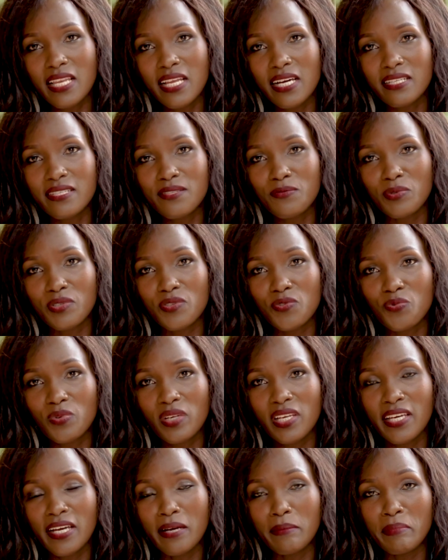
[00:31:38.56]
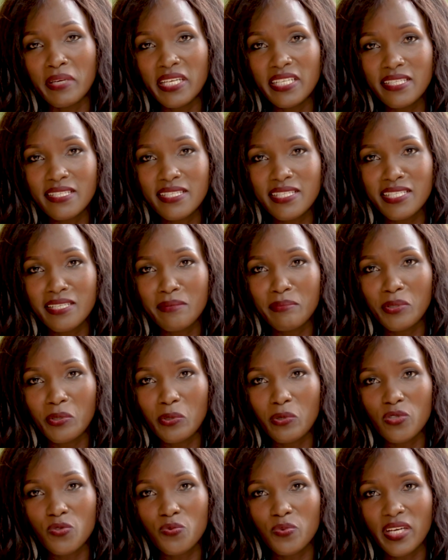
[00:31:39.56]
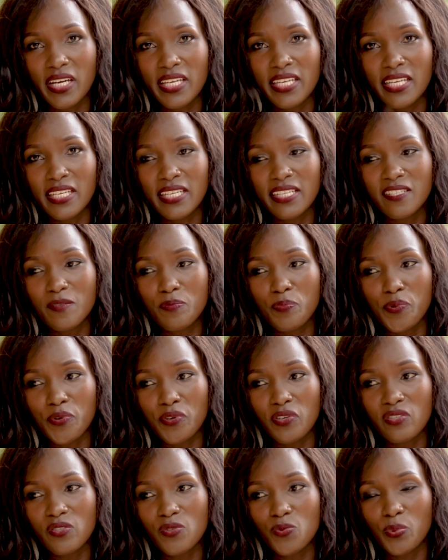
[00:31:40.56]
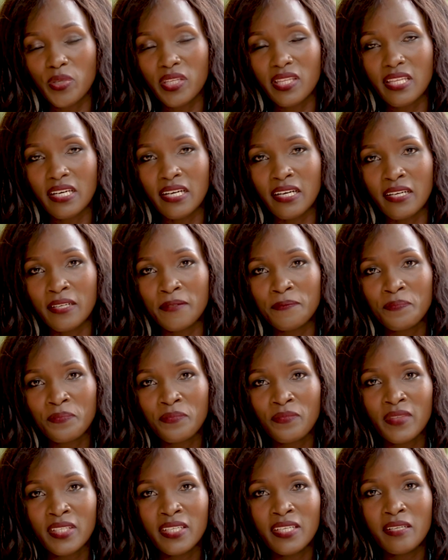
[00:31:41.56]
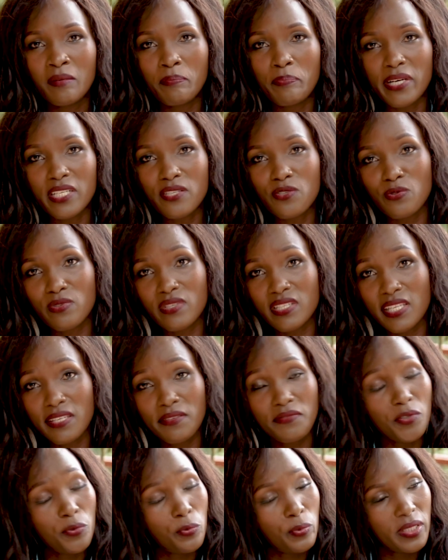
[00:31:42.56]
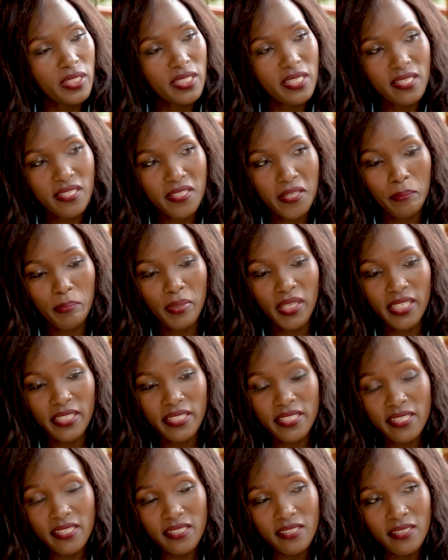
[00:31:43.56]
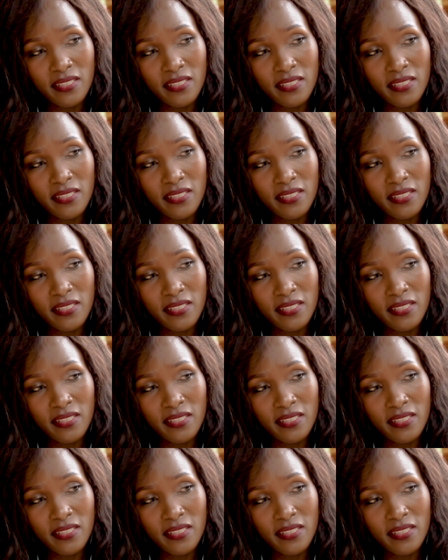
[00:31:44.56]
class was really amazing because we had an experience with persons living with disability.